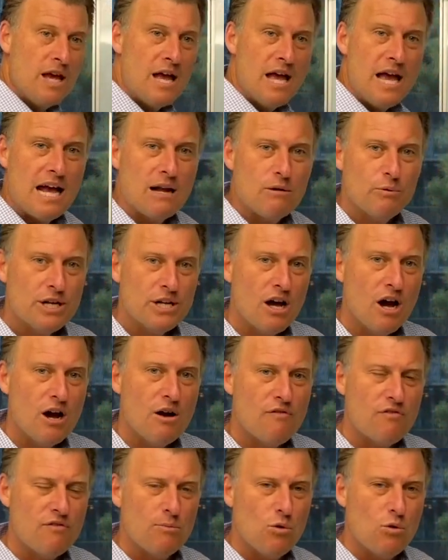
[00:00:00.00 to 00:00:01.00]
And we
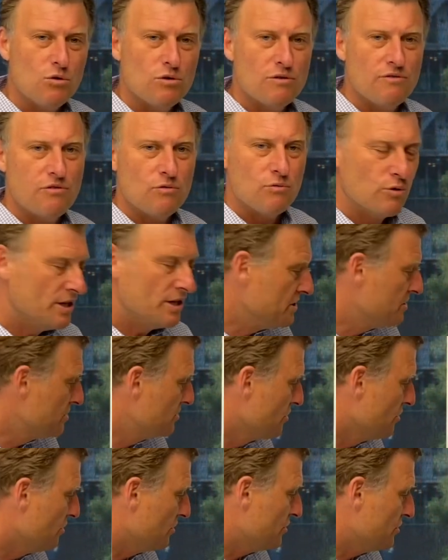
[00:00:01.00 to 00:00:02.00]
know from all of the
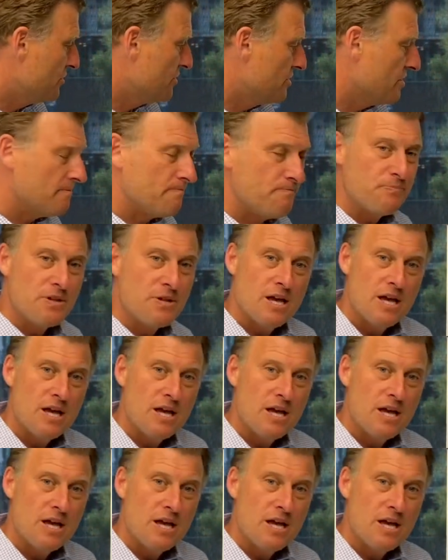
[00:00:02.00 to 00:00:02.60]
research that